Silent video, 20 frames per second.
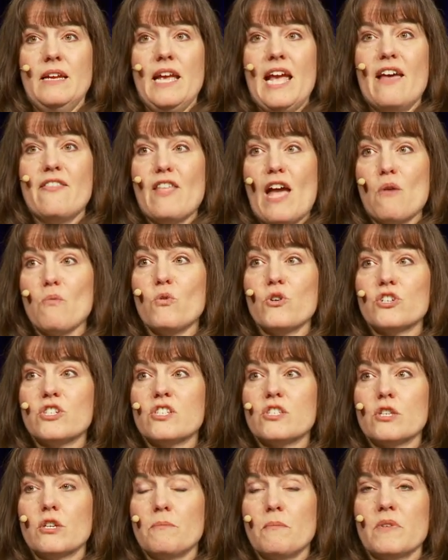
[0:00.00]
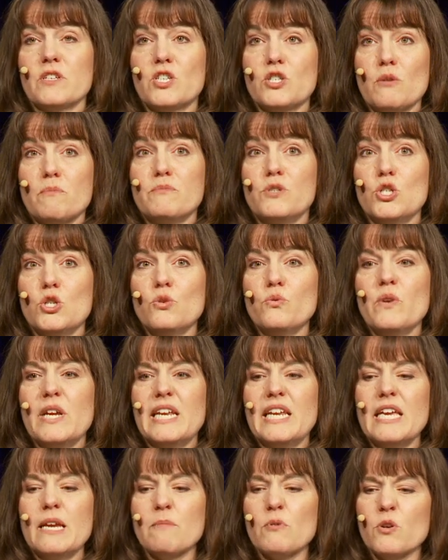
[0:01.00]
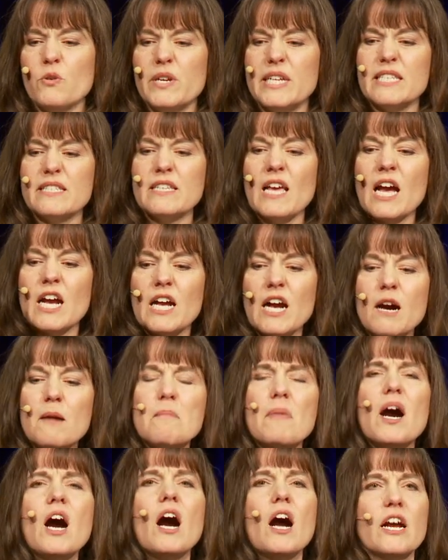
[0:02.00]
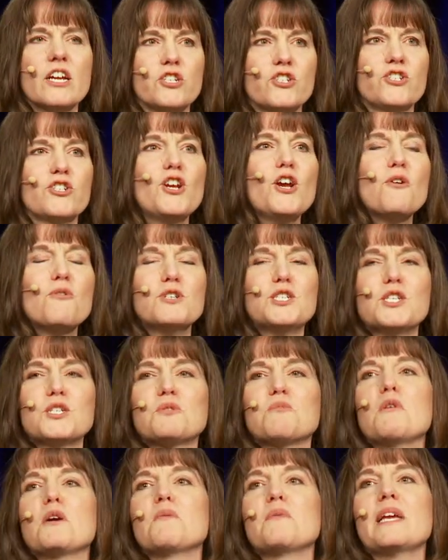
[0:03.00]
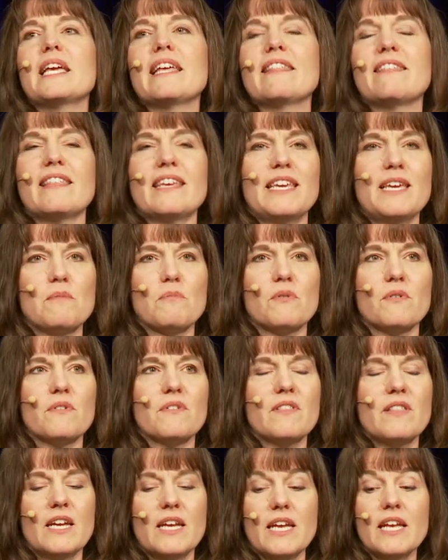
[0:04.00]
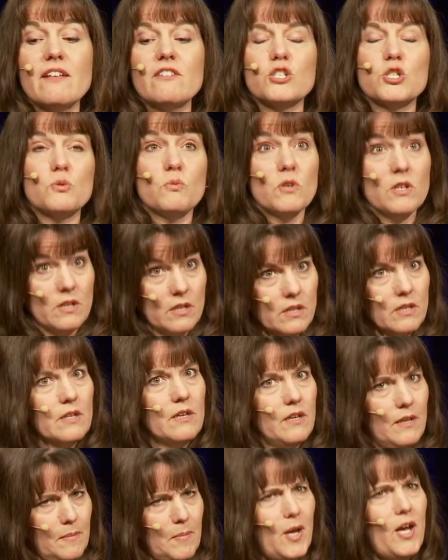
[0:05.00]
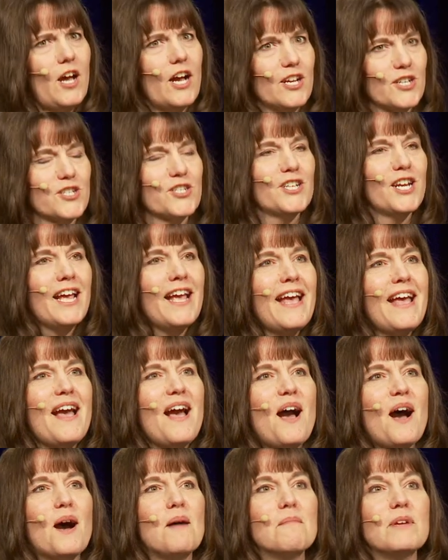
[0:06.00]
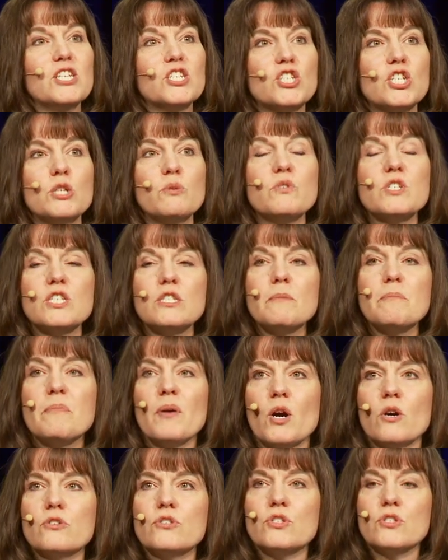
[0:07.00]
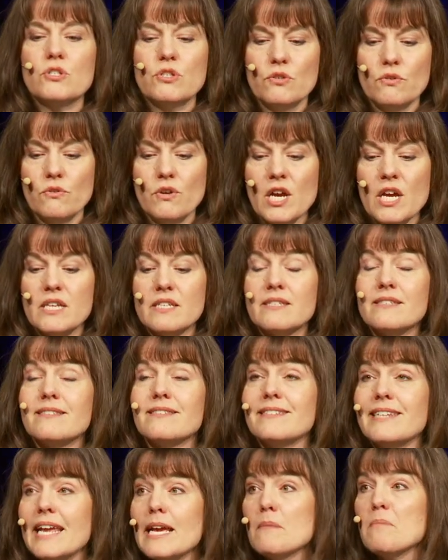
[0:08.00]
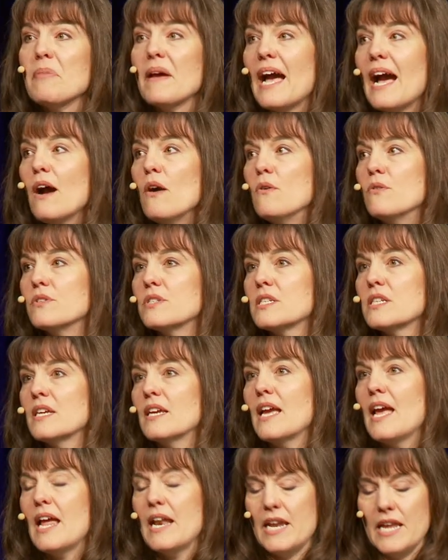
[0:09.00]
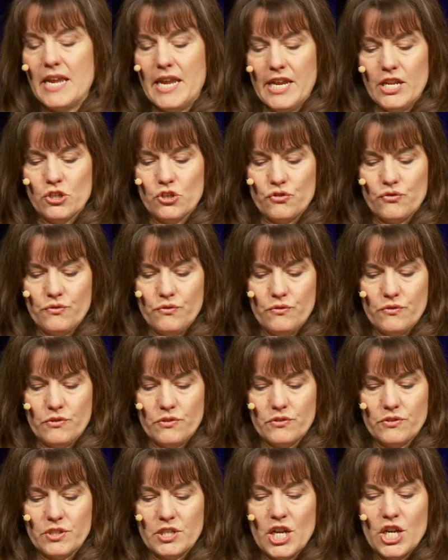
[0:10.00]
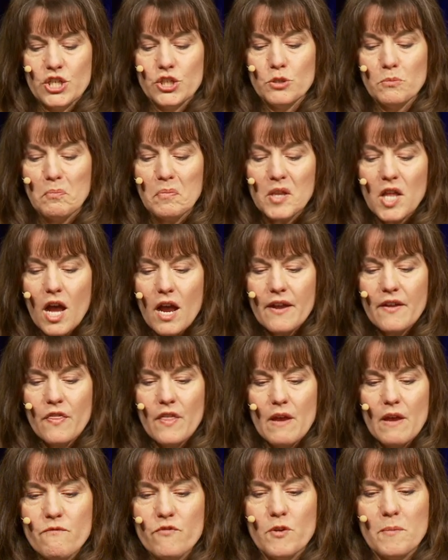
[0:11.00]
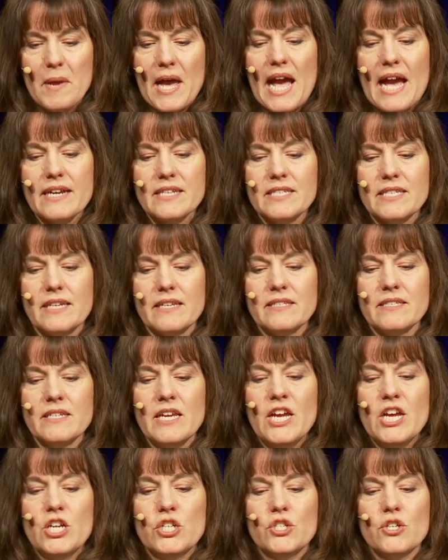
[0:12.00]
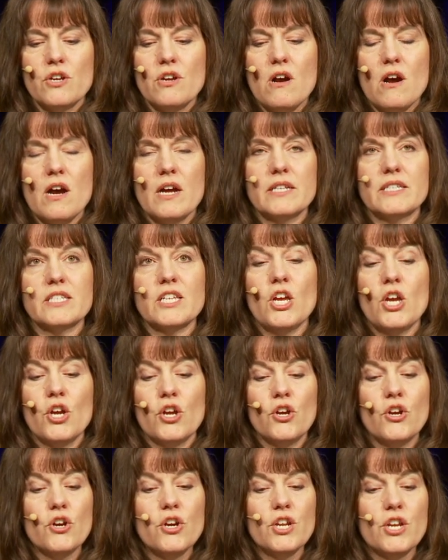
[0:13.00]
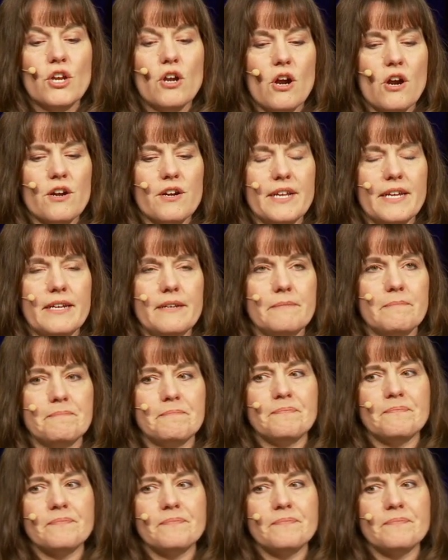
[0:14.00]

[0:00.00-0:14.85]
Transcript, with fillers: And that word sub subdue in Hebrew is kabash, which is where we get the Hebrew, the English word kibosh. Um, she was supposed to stamp out any intruders to block from access to God's good garden.